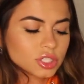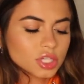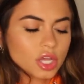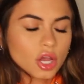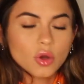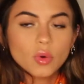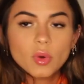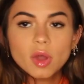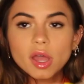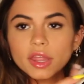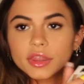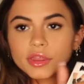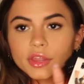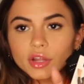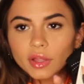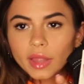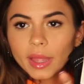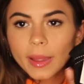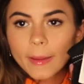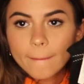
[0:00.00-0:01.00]
So
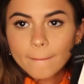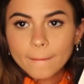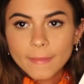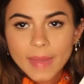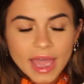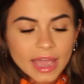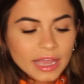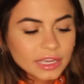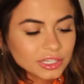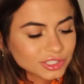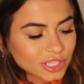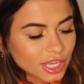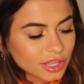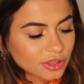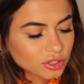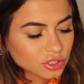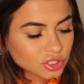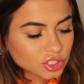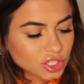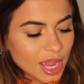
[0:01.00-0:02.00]
they're like mesh and they're